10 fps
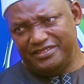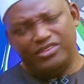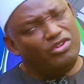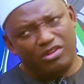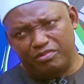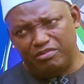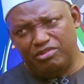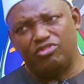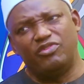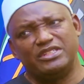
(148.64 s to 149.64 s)
We don't want people
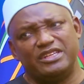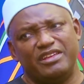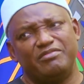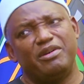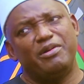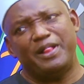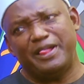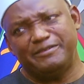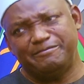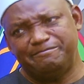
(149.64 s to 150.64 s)
to overstay in power.
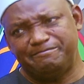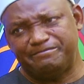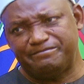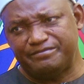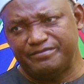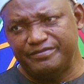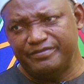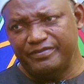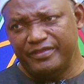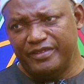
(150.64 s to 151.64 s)

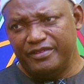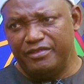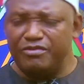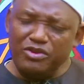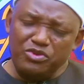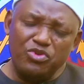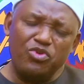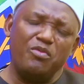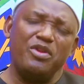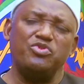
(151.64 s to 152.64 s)
We want you to
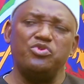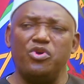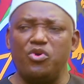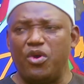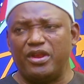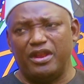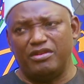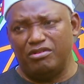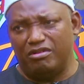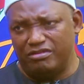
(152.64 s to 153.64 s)
come and do your quarter
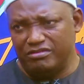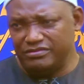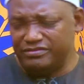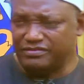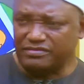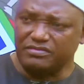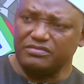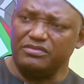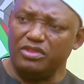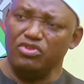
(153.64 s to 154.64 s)
and go.
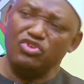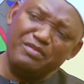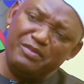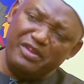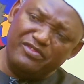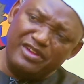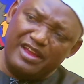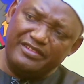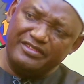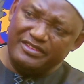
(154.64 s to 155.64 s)
I'm a big
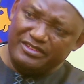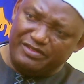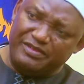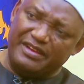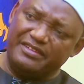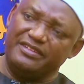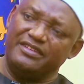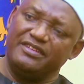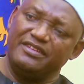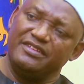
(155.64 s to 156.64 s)
fan of that.
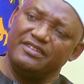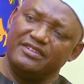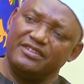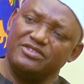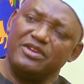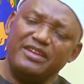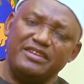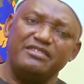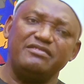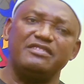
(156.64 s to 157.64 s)
So I
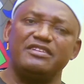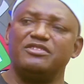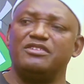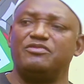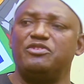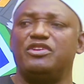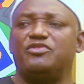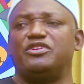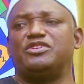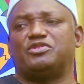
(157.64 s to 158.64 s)
think voting
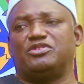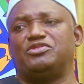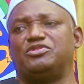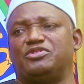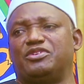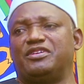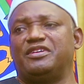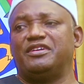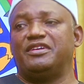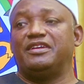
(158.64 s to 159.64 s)
for this constitution,
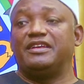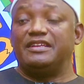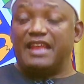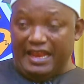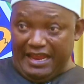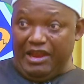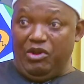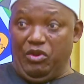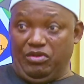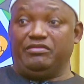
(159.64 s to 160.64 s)
that
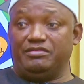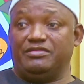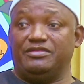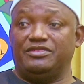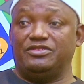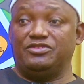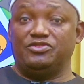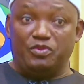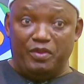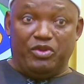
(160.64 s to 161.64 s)
alone
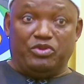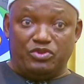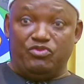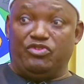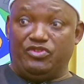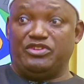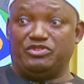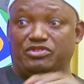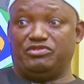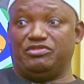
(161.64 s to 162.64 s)
should make us to vote for this
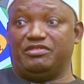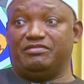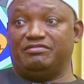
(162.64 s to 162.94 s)
constitution,